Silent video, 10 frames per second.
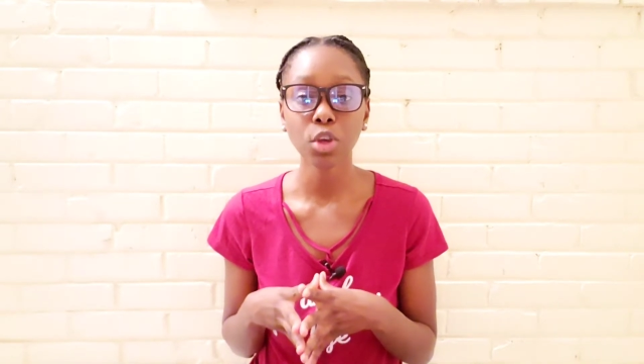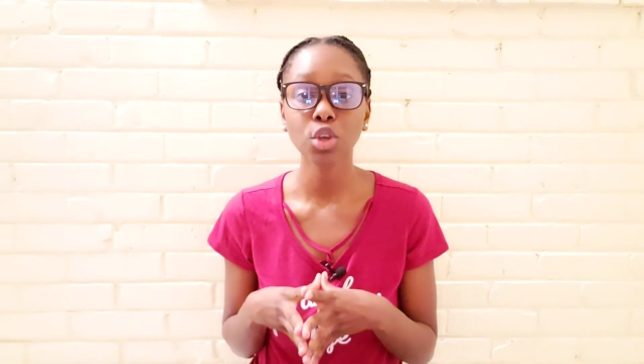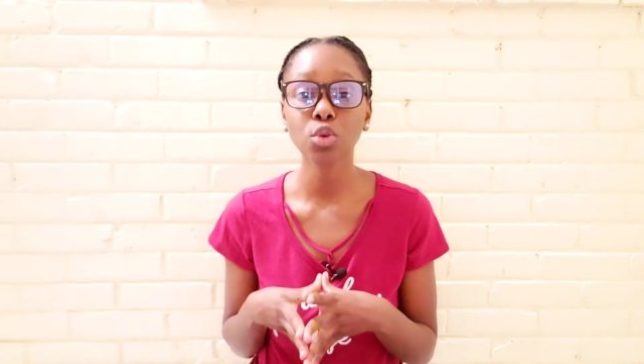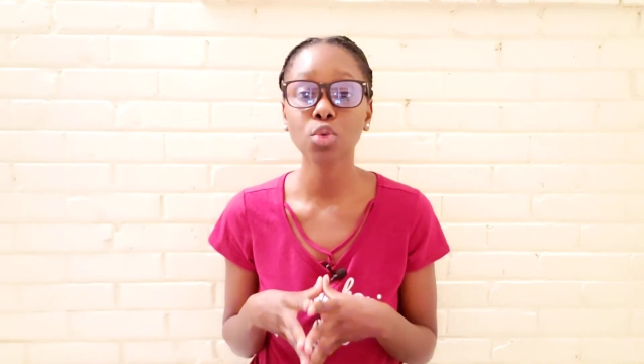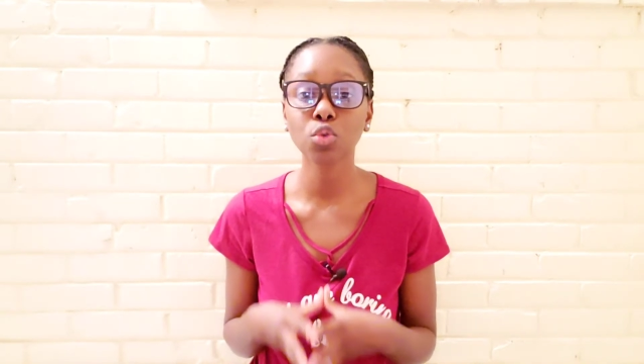
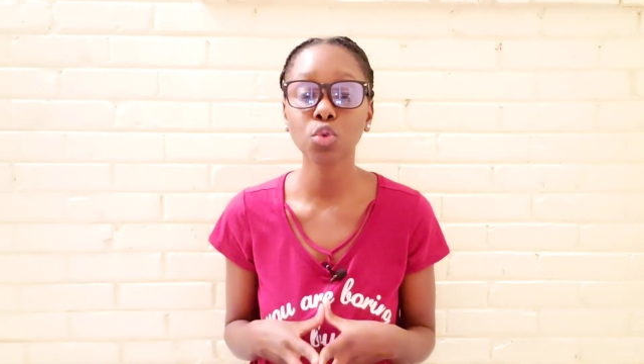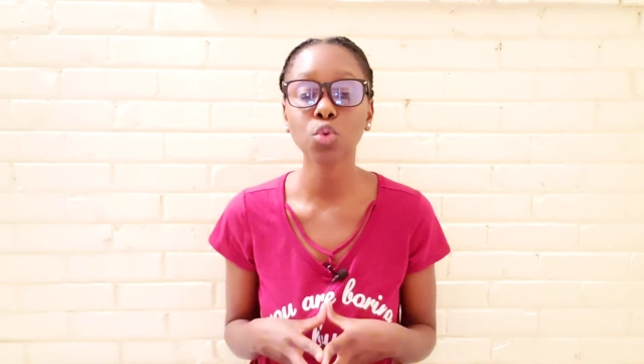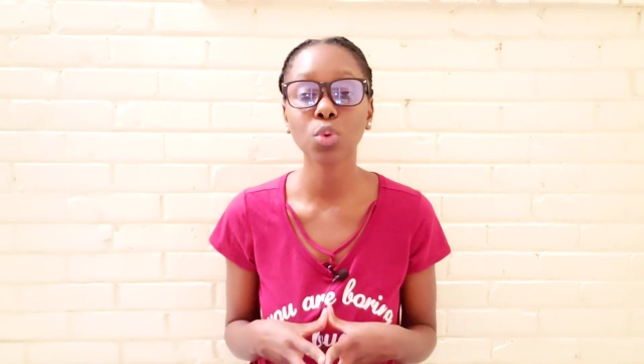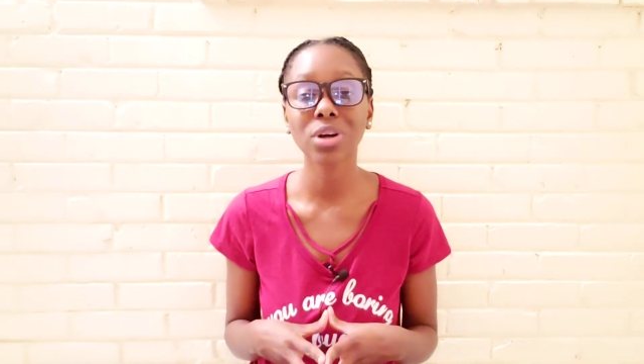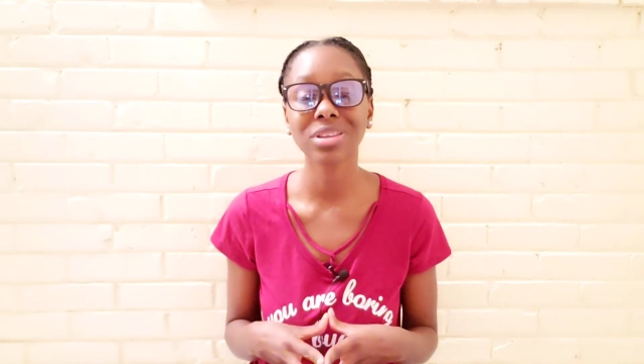You do
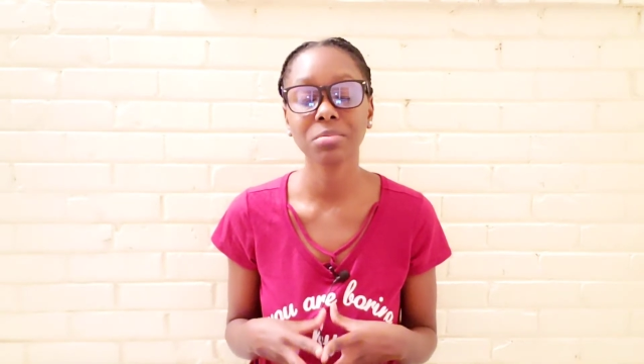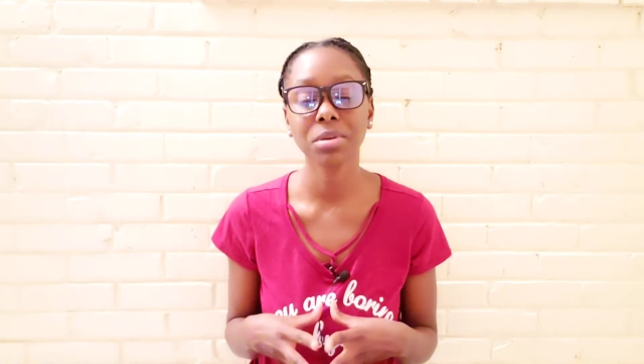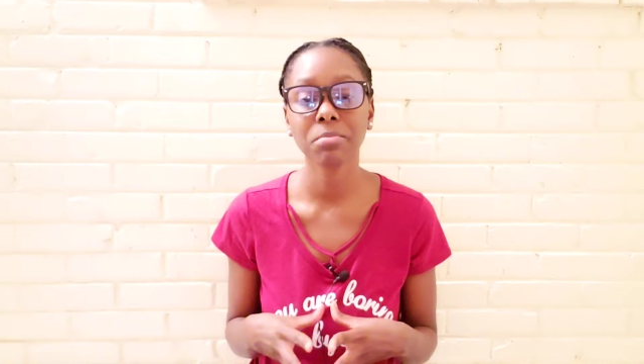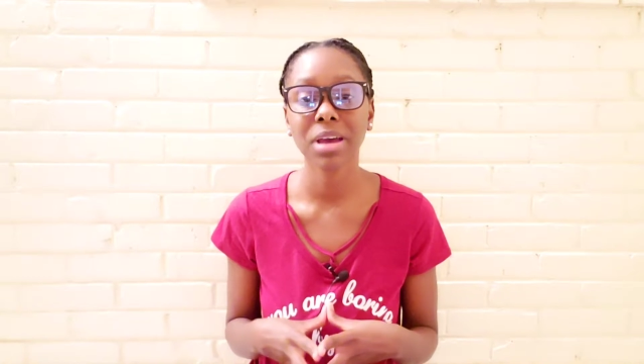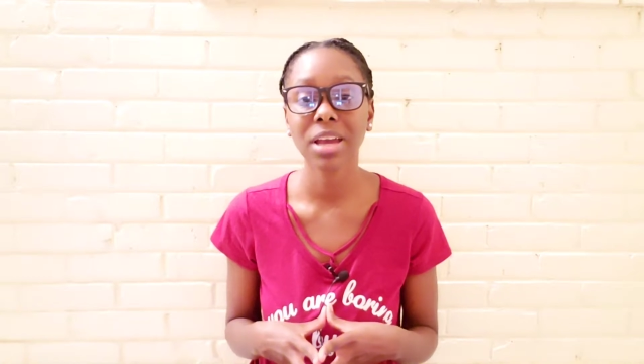want to
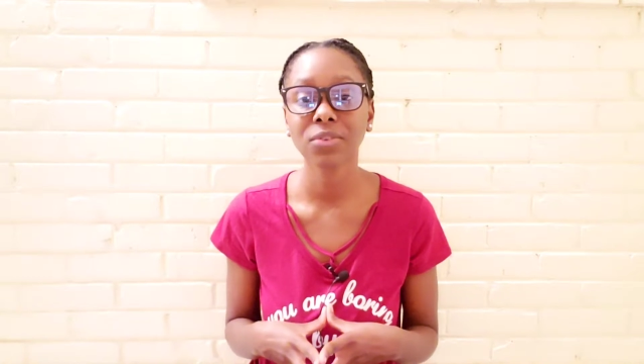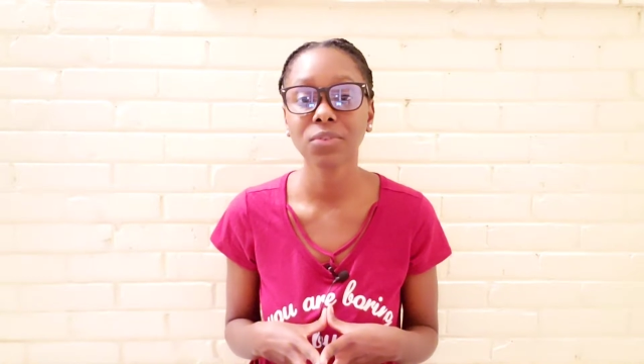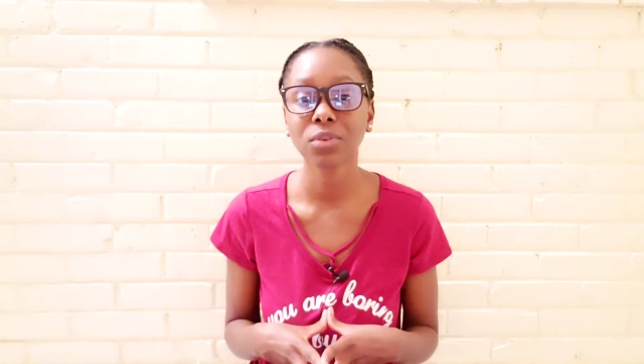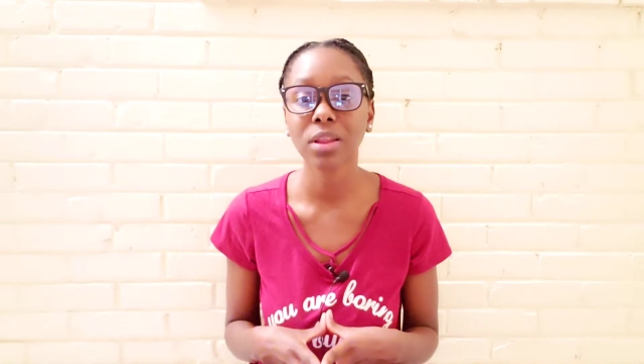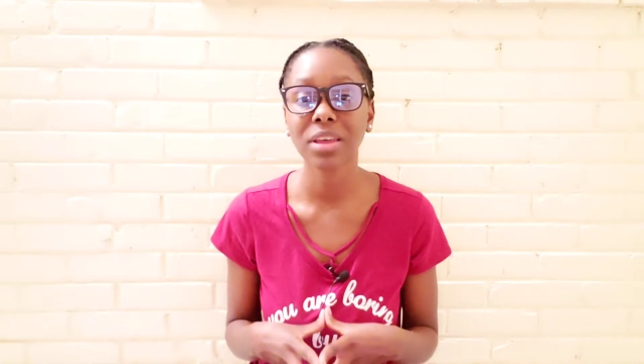be
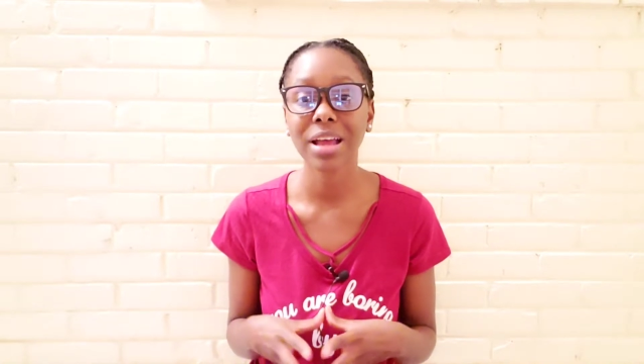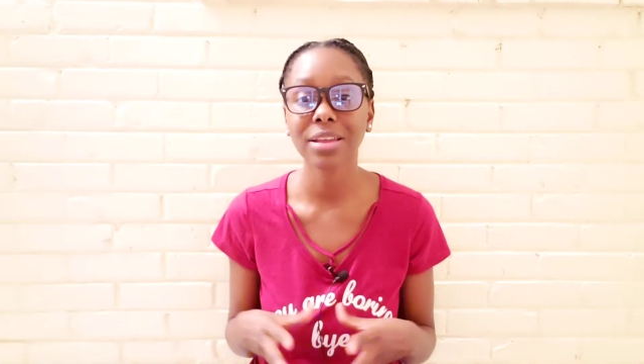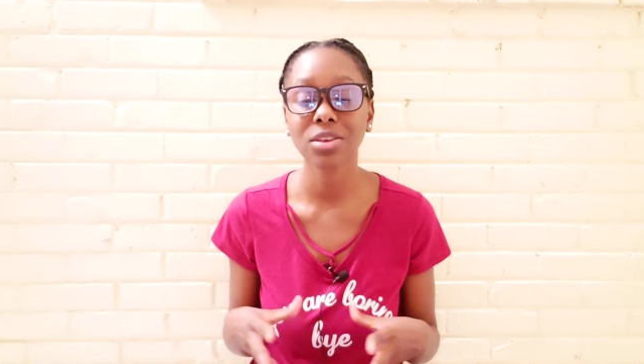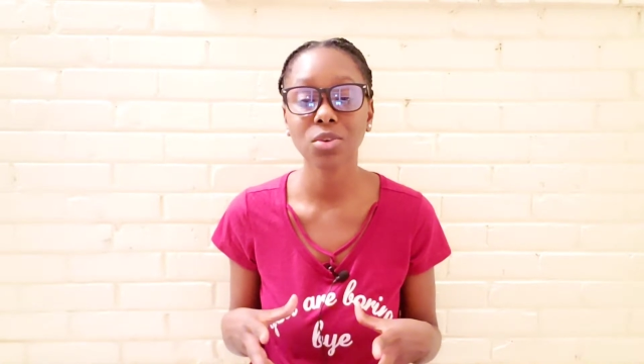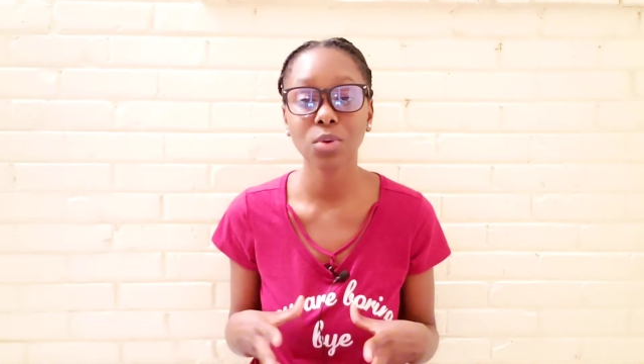mindful
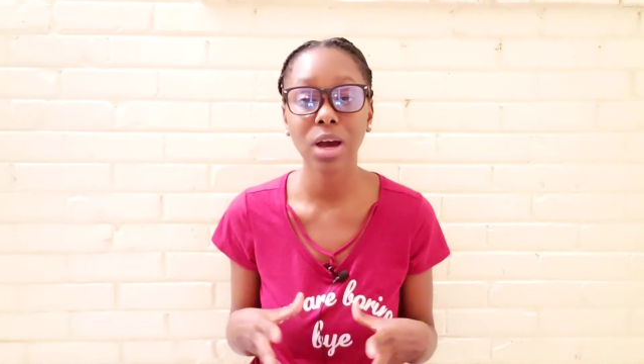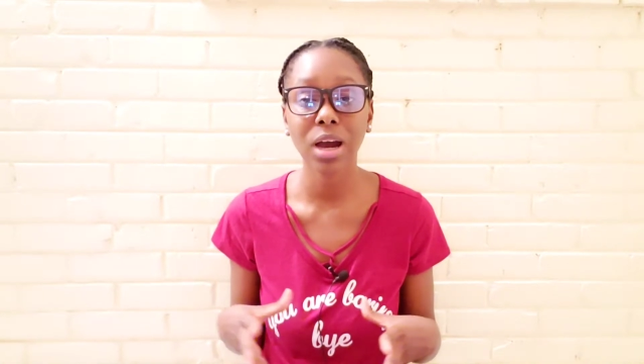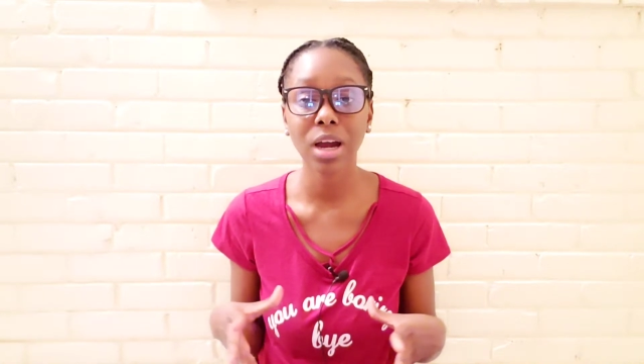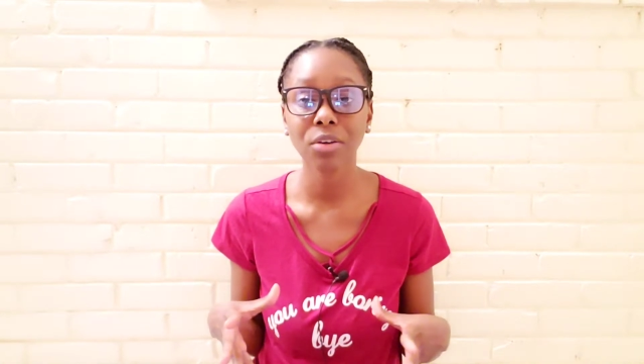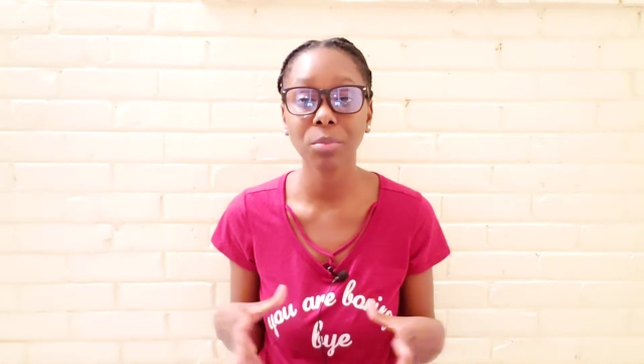that you
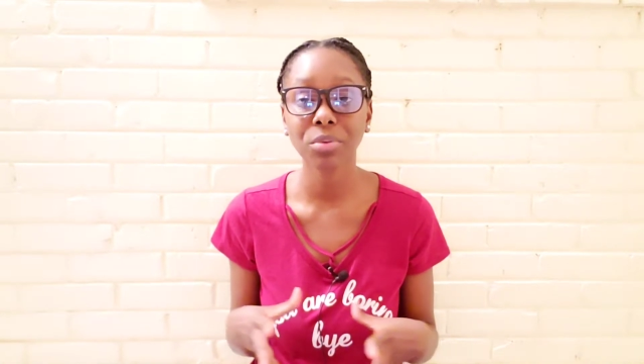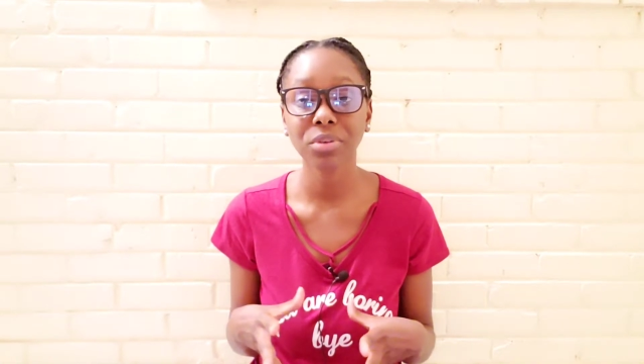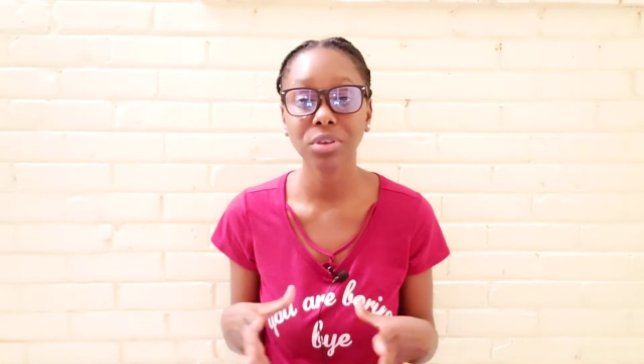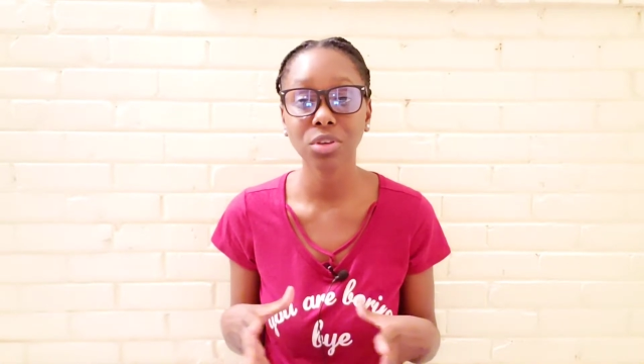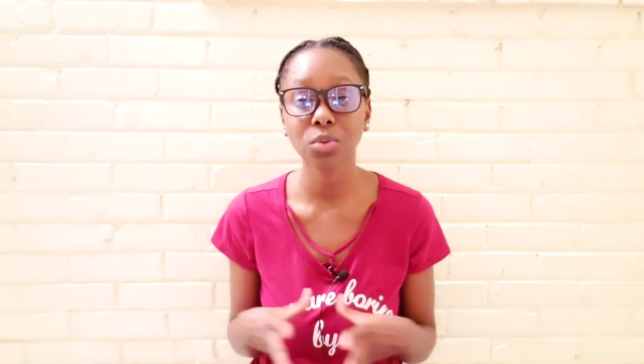
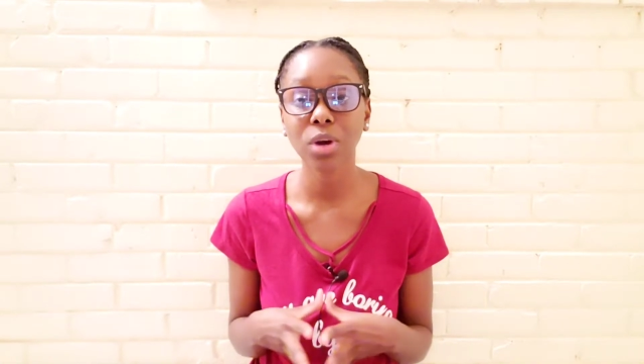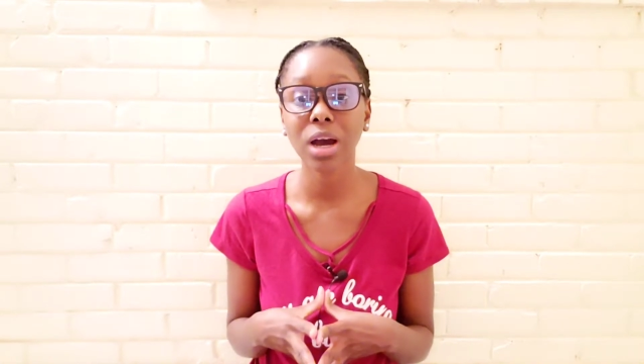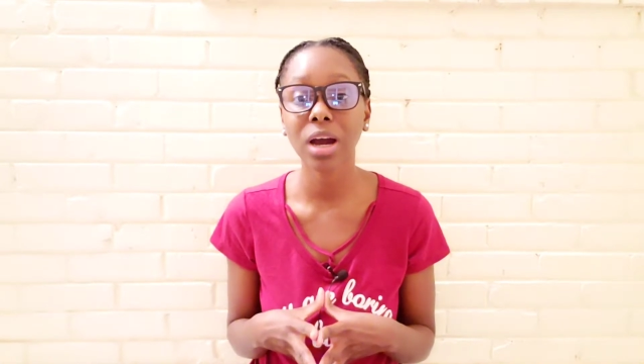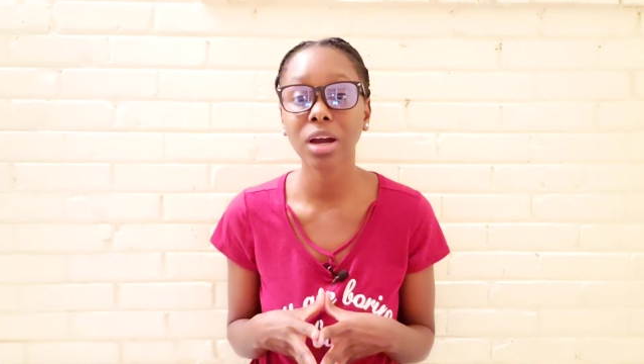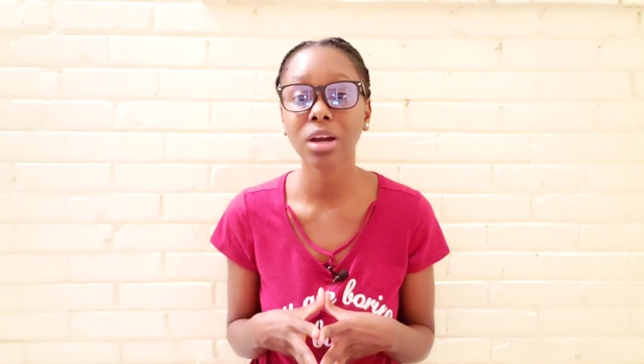
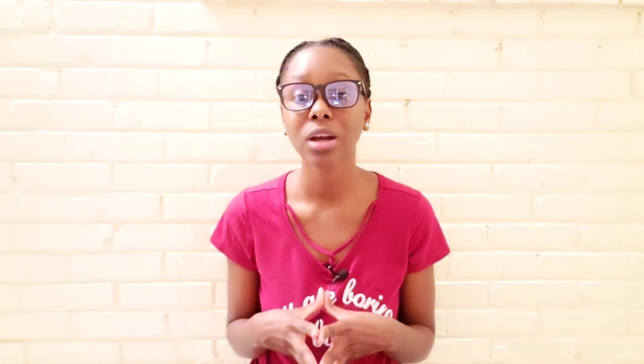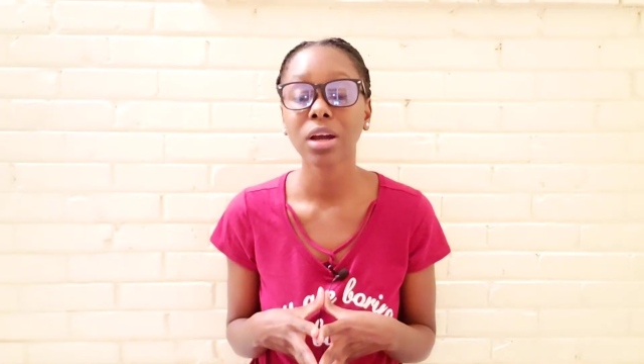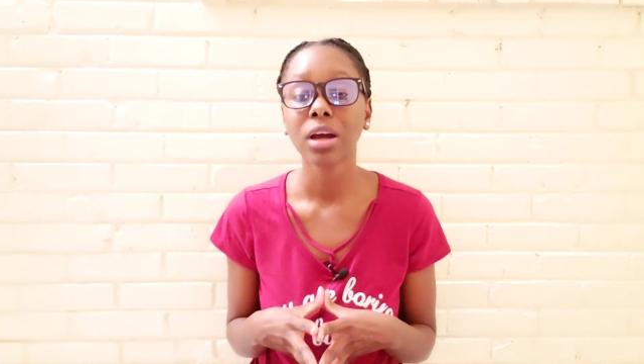are